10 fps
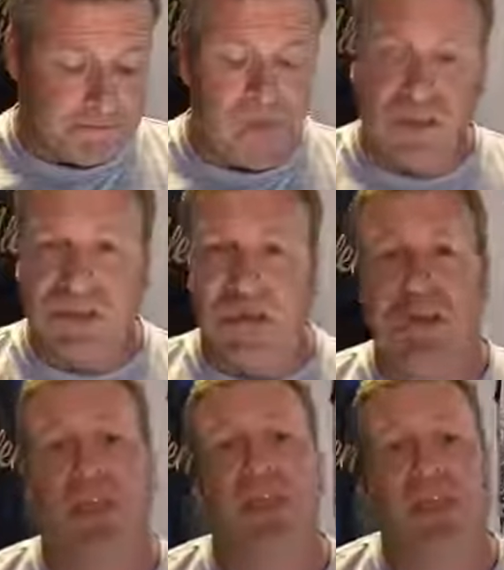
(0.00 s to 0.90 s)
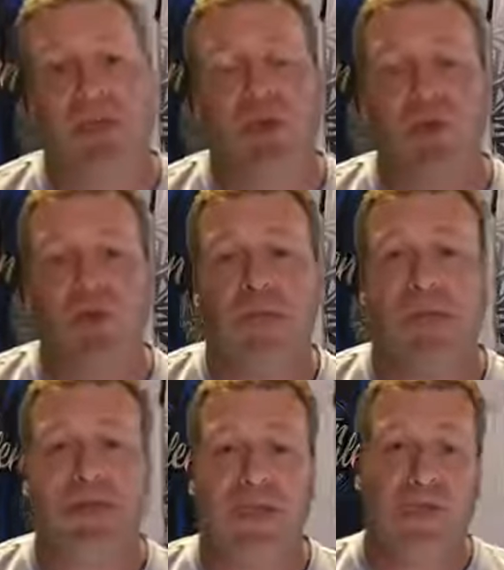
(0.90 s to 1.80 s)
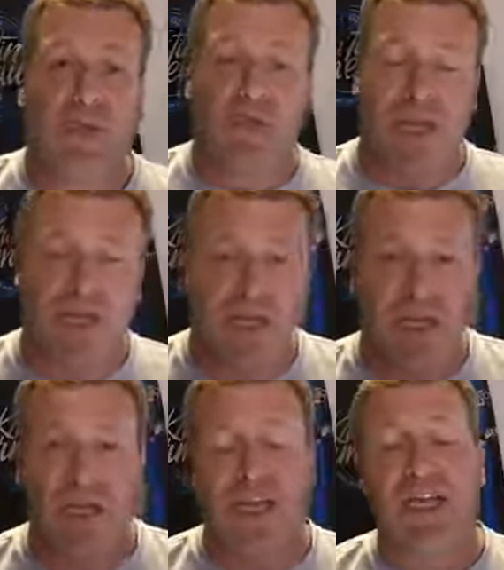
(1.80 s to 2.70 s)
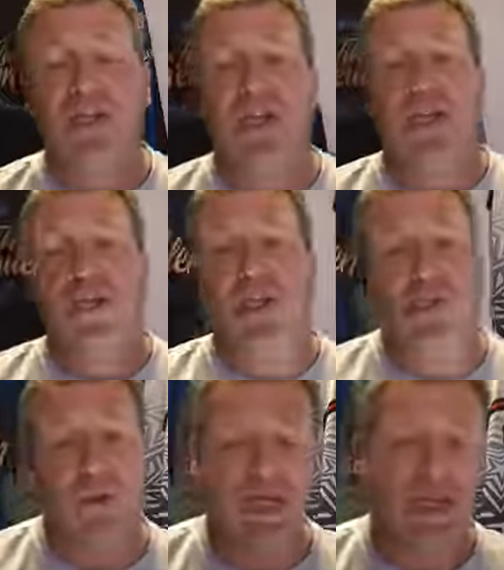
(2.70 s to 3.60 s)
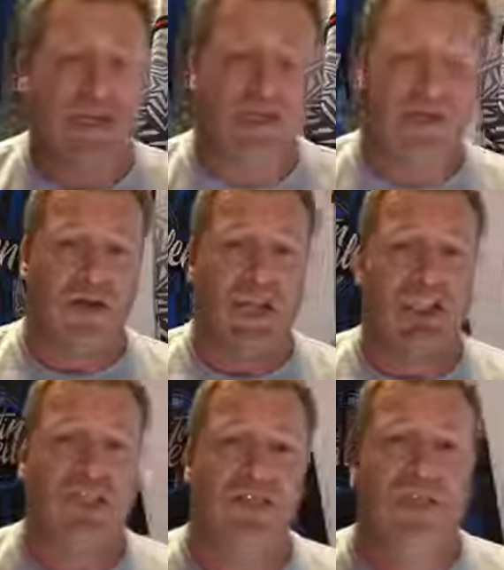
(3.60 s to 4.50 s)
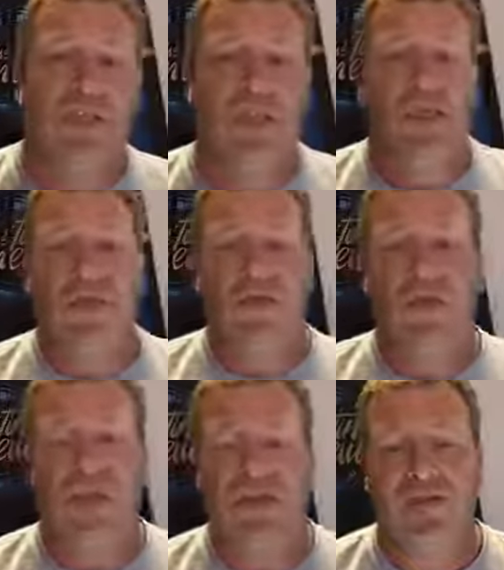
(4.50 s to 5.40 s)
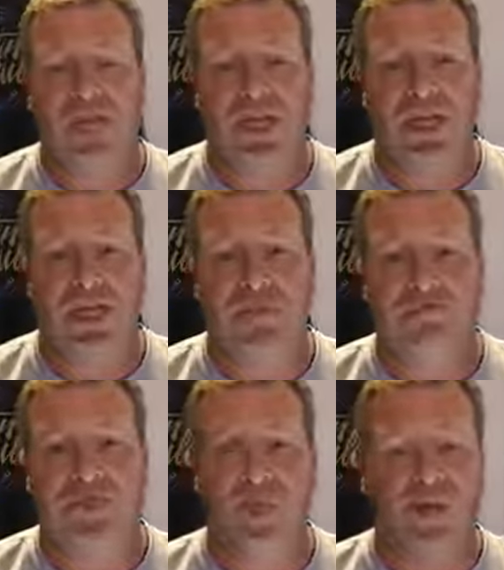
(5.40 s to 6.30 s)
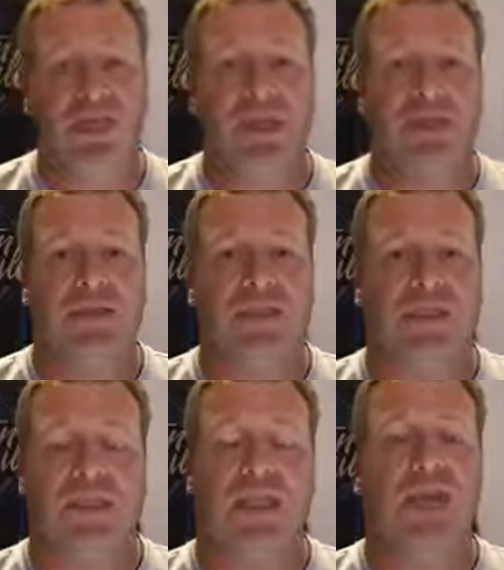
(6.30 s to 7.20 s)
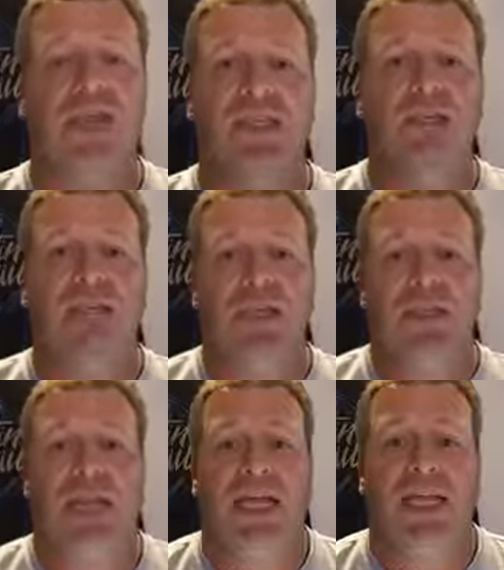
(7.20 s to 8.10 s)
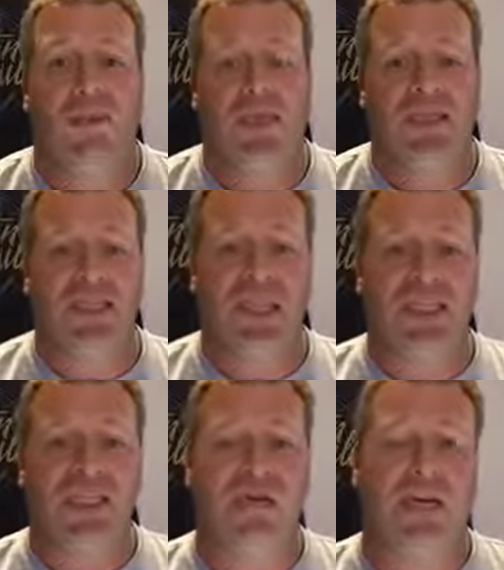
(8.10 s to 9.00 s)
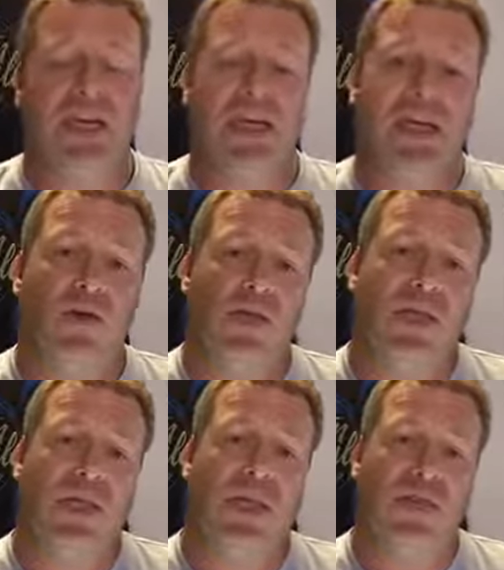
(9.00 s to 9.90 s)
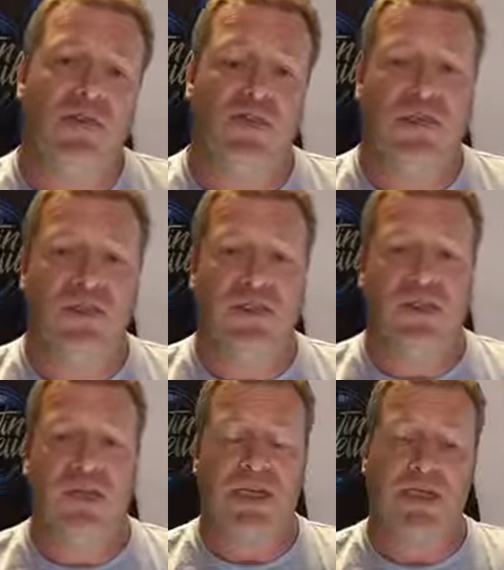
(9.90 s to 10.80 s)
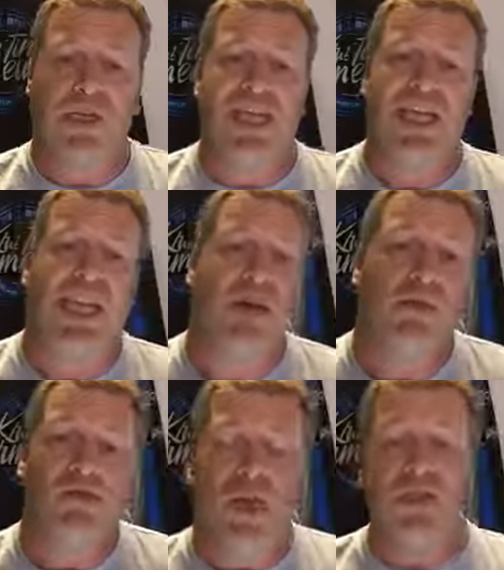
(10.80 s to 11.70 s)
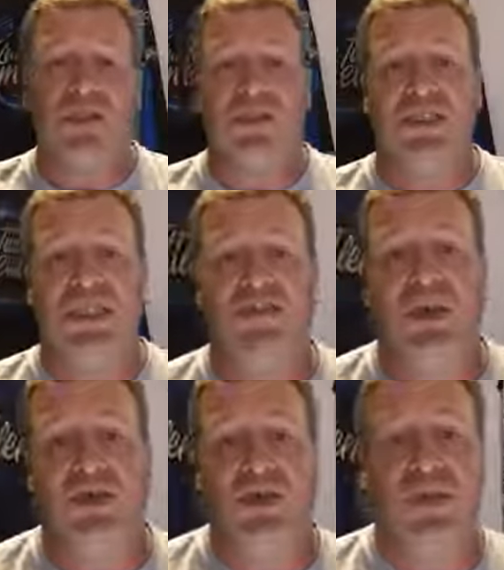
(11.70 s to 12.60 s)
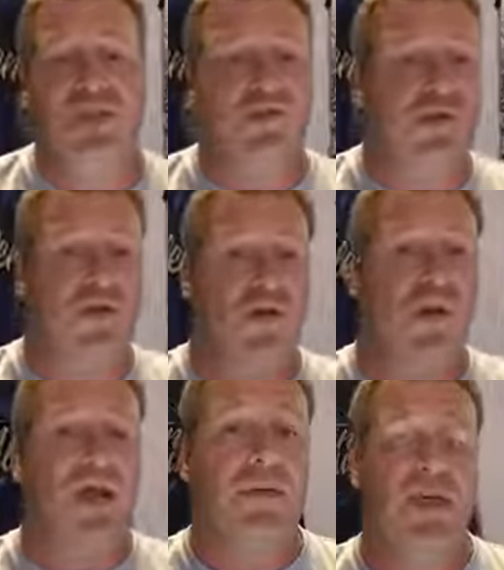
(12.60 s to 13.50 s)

Some of the things that we will be having that we'll let you know now, we will be having a signing session. So we'll have the Scorpion gazebos up, and at one stage there we're going to get all the drivers as much as we can out with posters and everything like that for a sign up.